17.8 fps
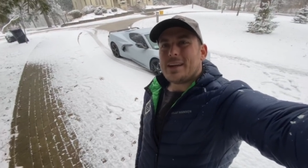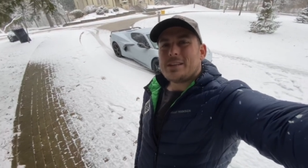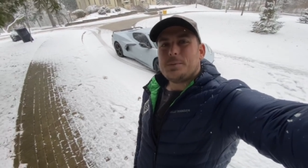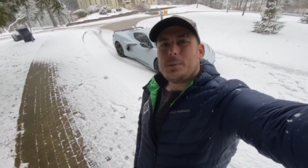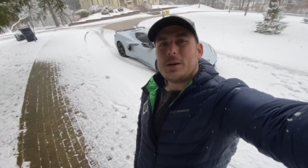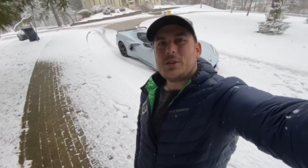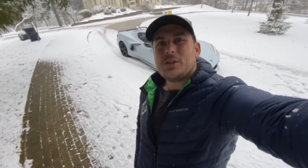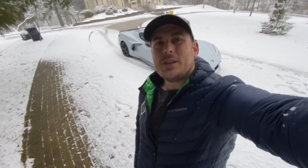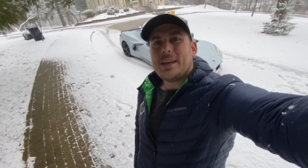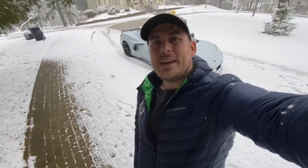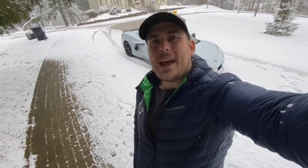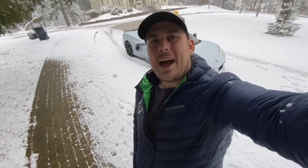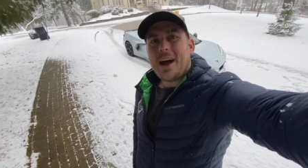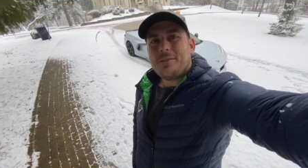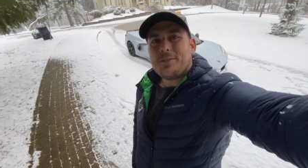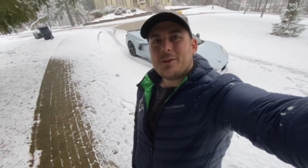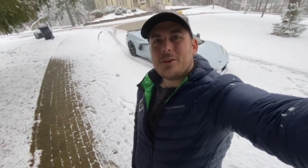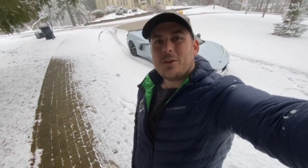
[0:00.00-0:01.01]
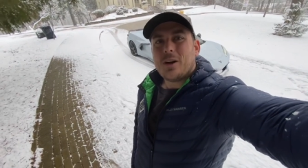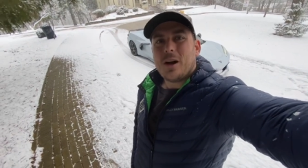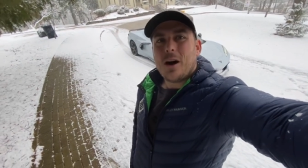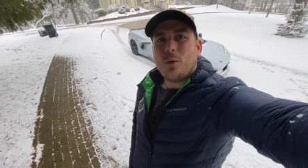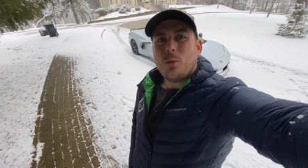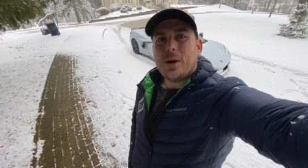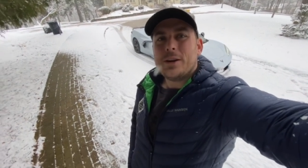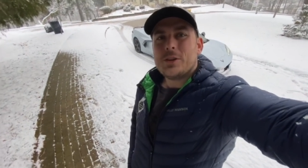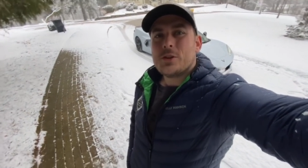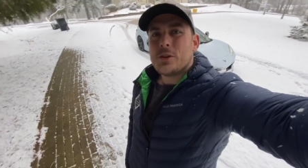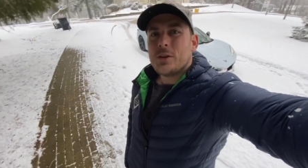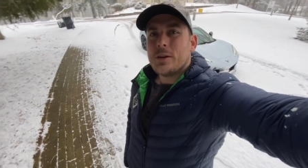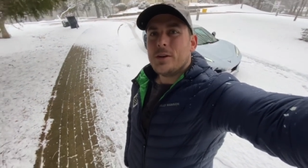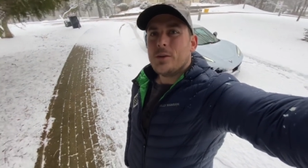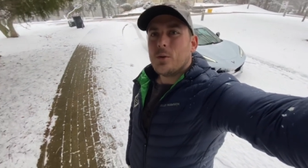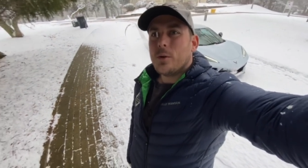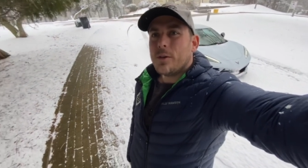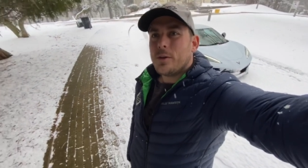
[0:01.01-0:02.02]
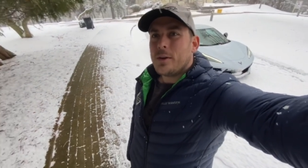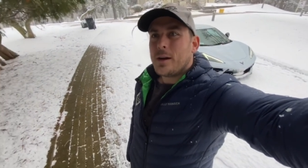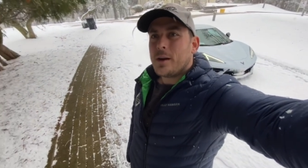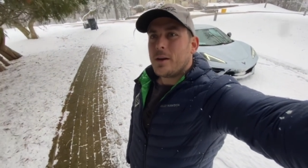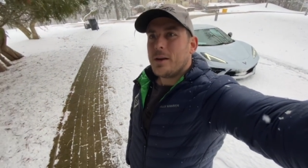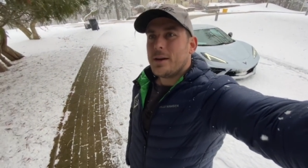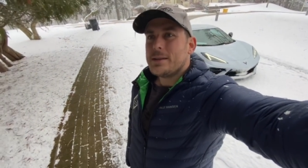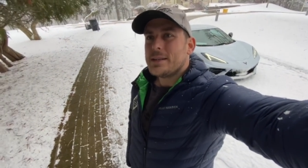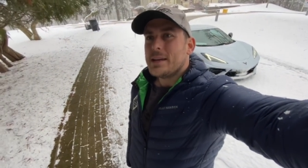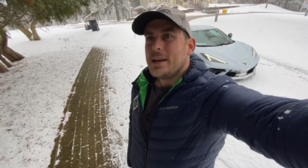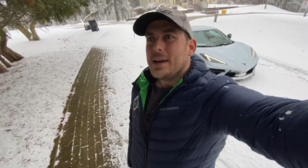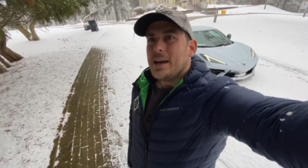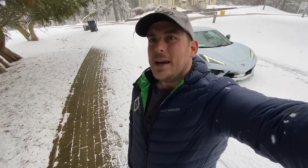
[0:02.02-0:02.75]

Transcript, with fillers: especially after uh, winter in northern areas.